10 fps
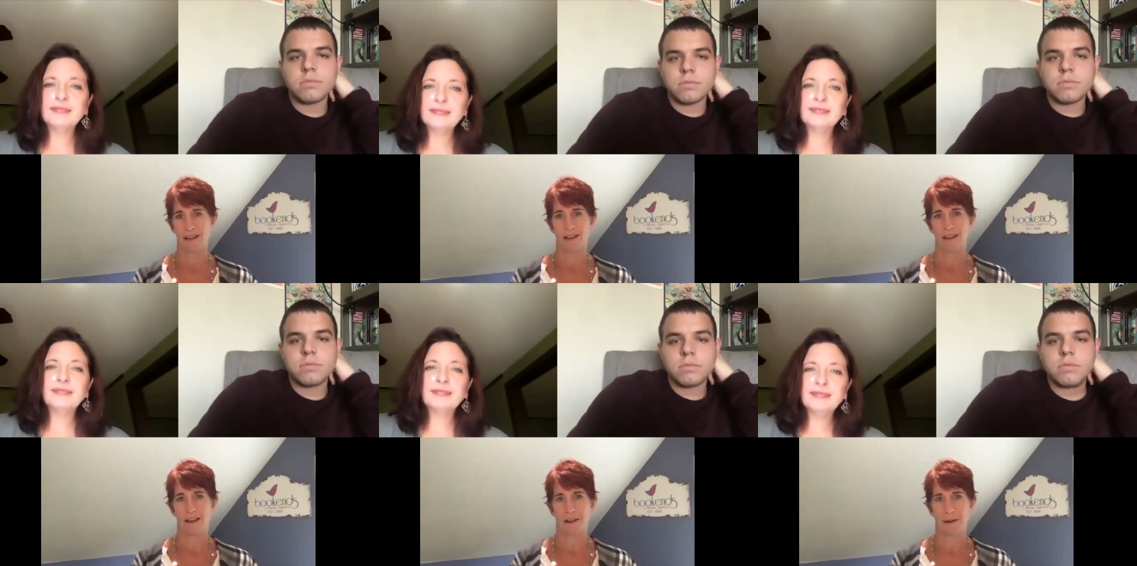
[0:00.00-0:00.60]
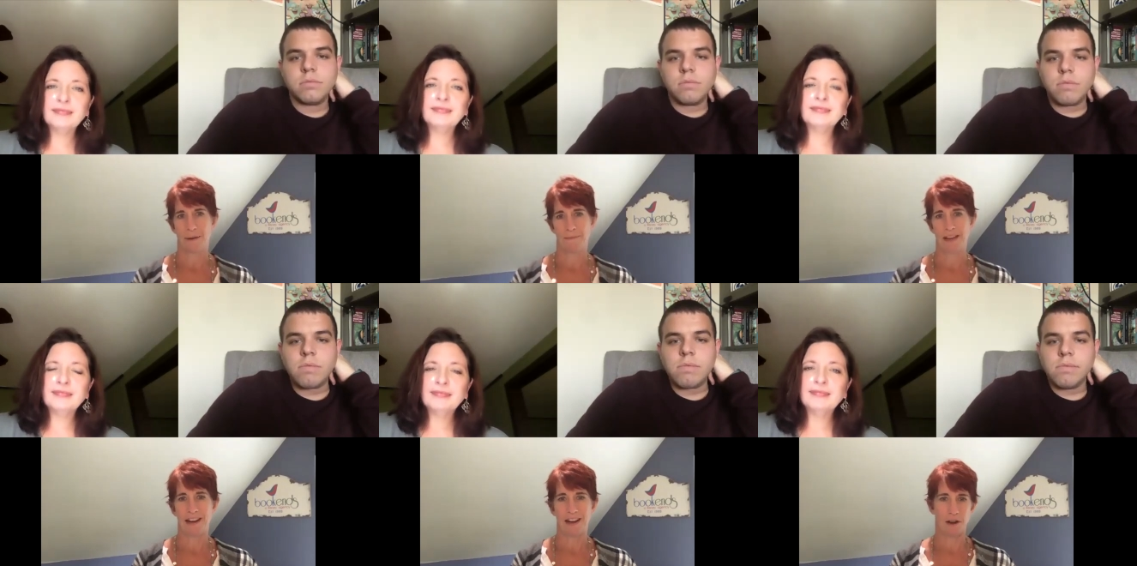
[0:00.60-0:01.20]
Speaker 1: Um, and
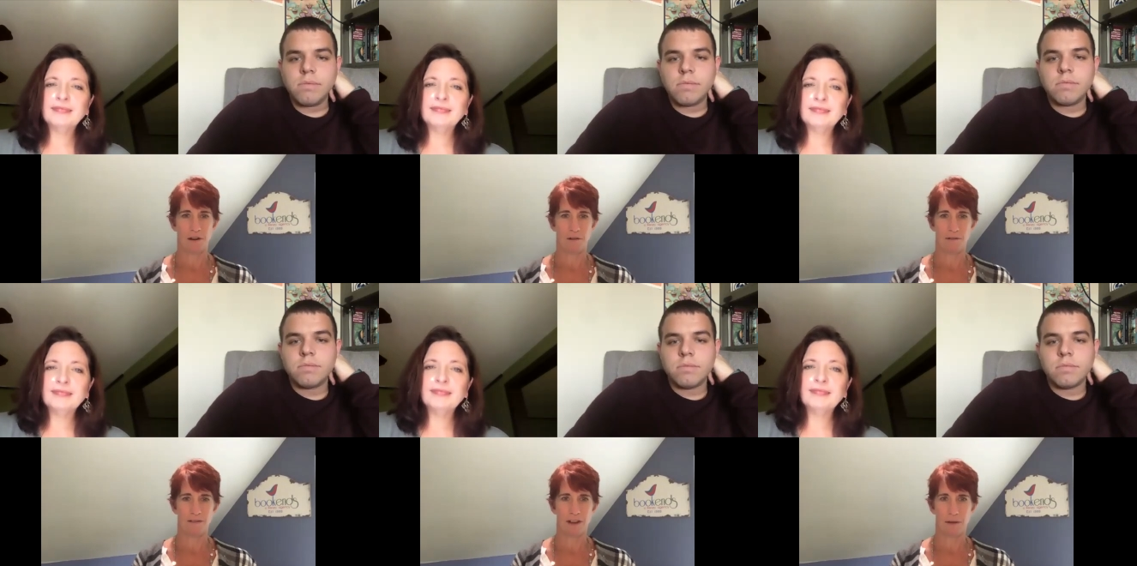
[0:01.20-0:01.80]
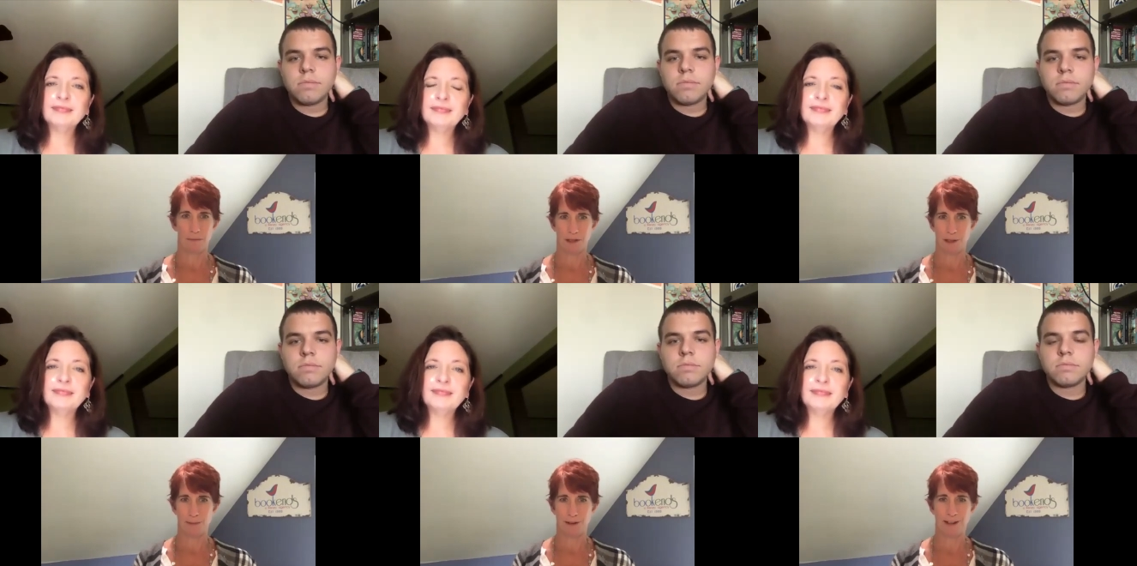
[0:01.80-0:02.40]
I know Kim's
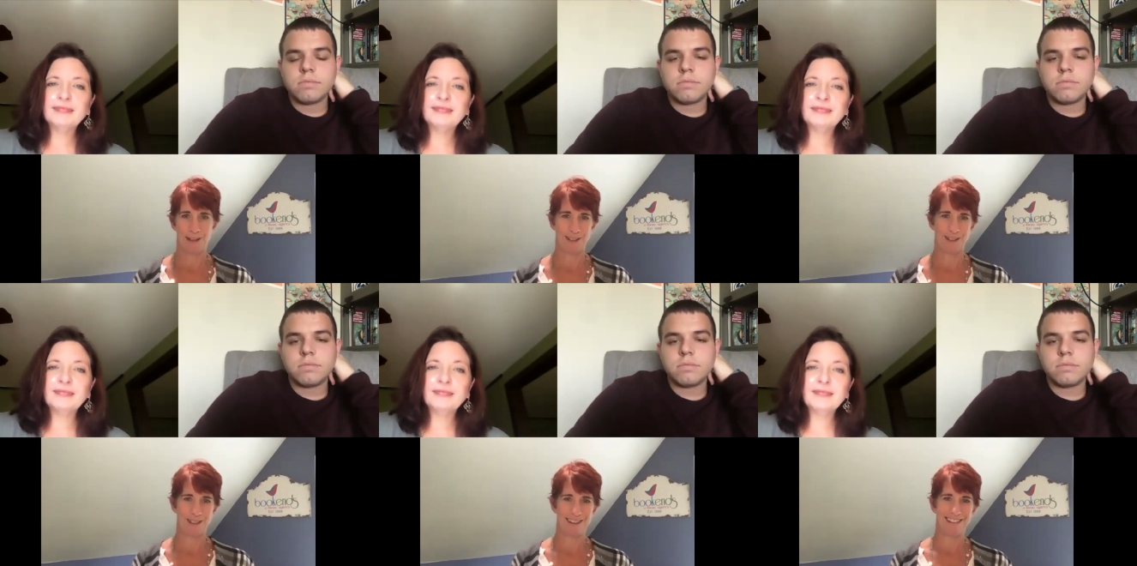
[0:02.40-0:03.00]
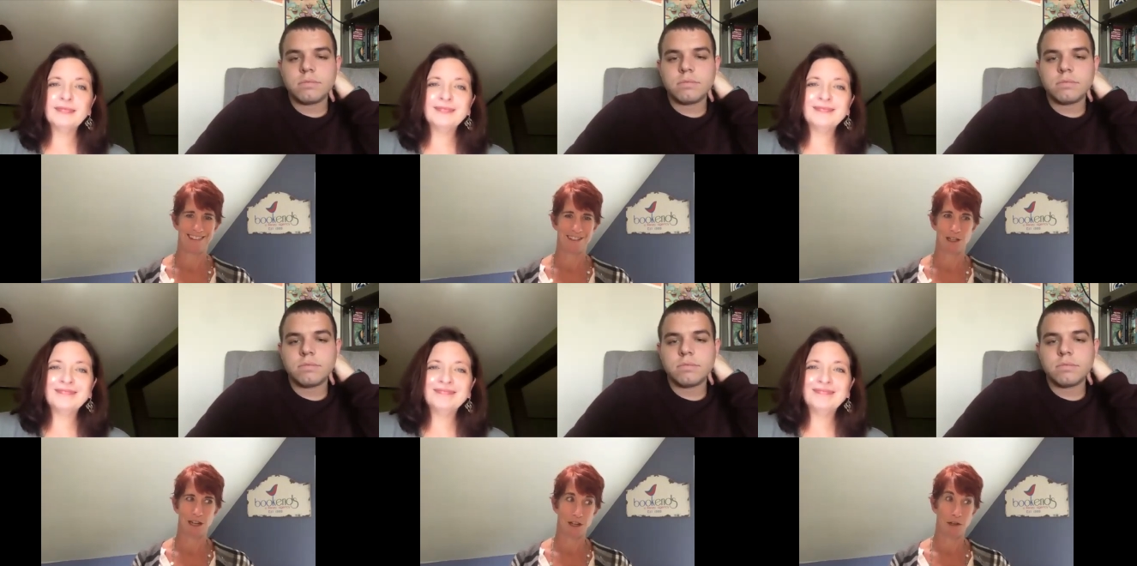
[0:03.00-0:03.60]
experience, she
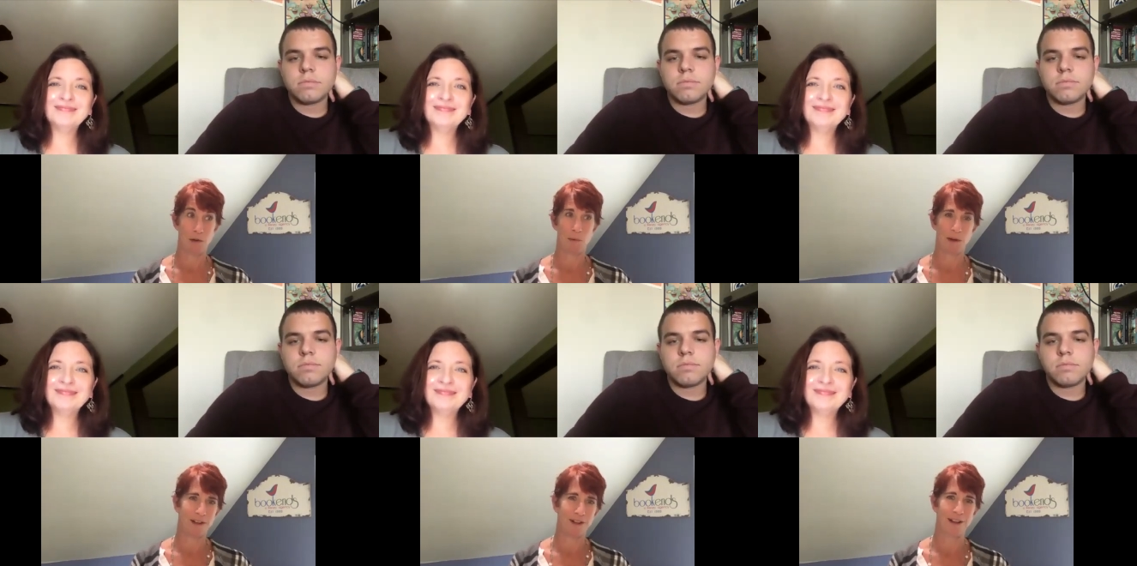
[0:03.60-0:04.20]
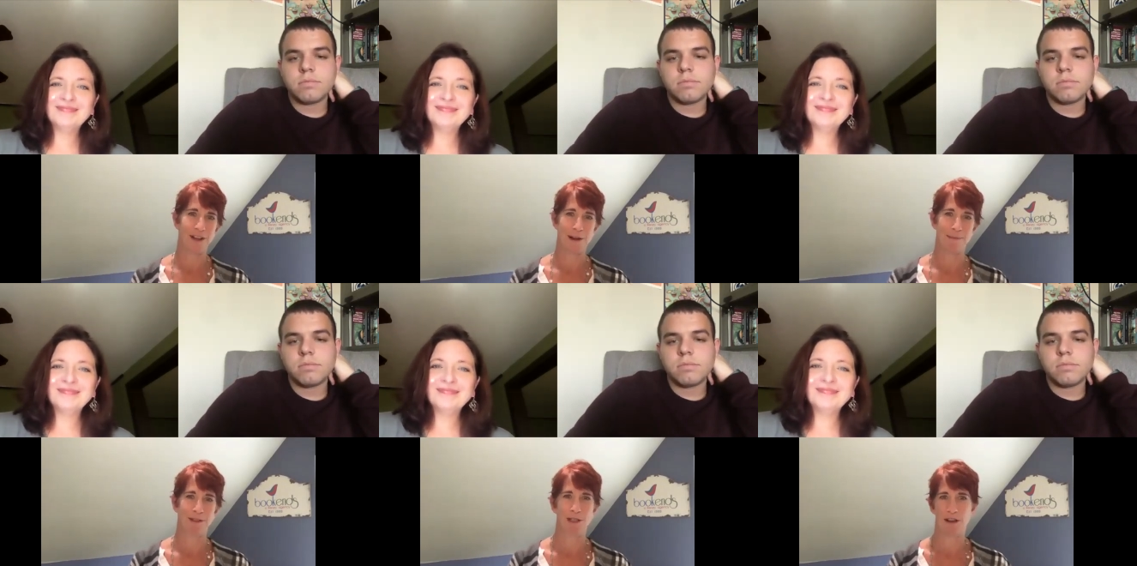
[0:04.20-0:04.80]
has a real um,
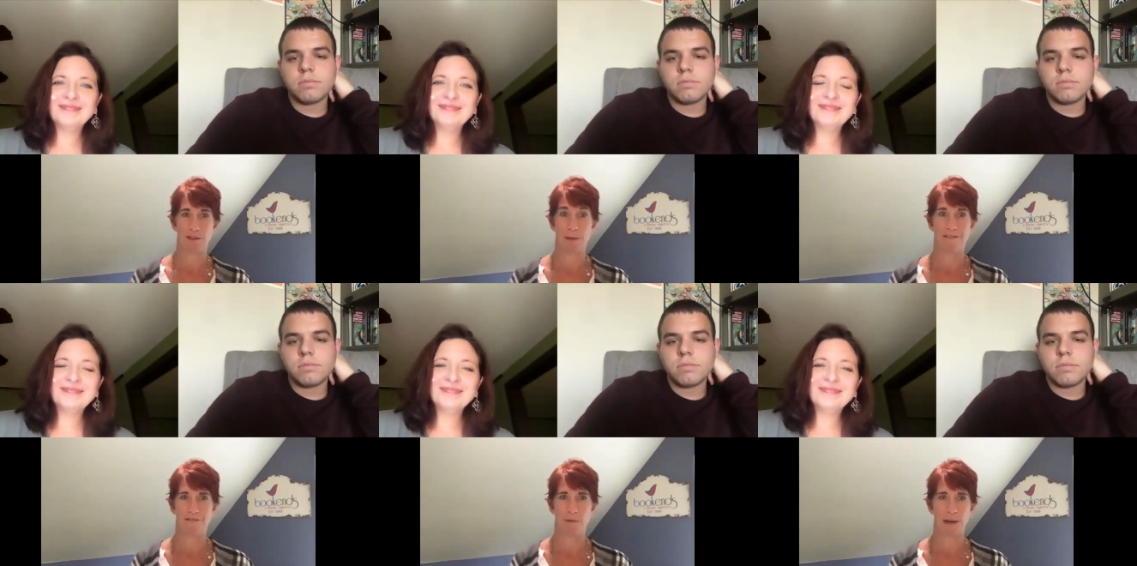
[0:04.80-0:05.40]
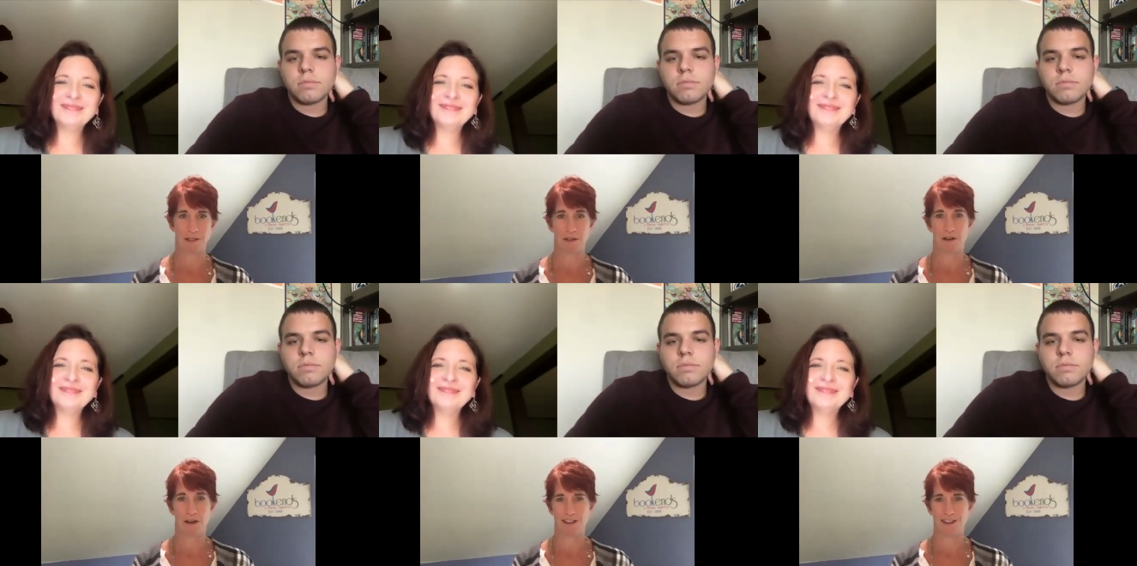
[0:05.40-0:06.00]
soft spot for Western
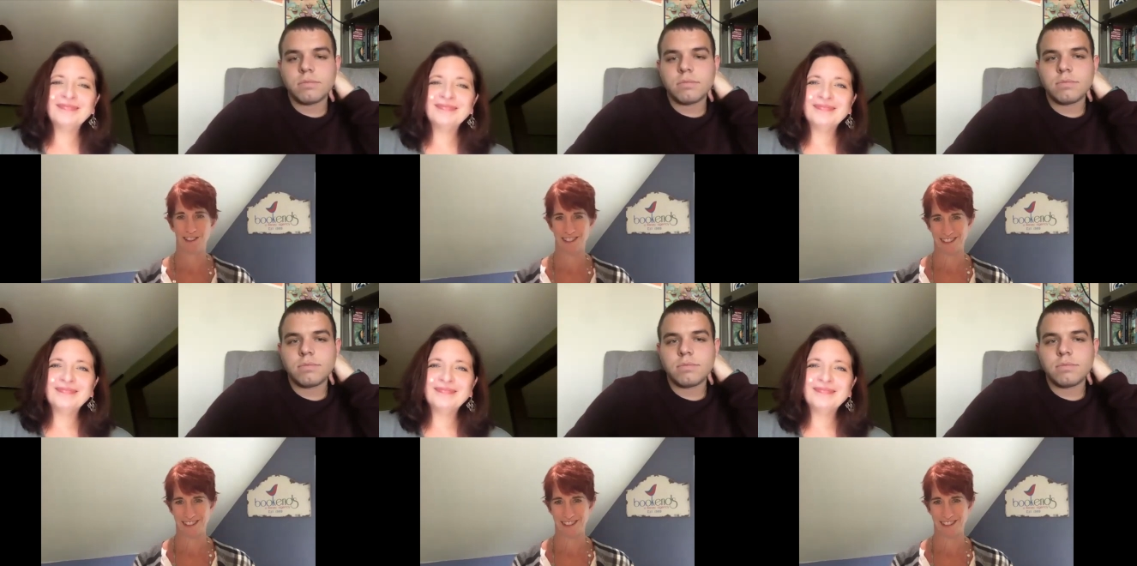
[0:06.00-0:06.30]
authors.